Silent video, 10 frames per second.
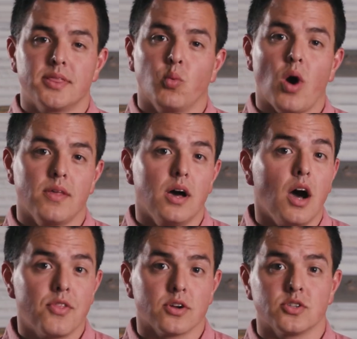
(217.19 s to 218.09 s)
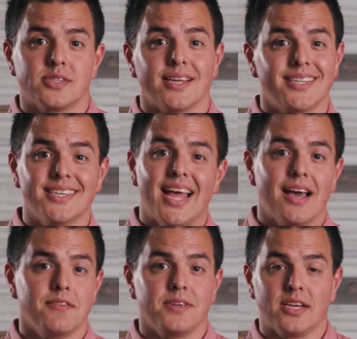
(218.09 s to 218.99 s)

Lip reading: while the others that didn't have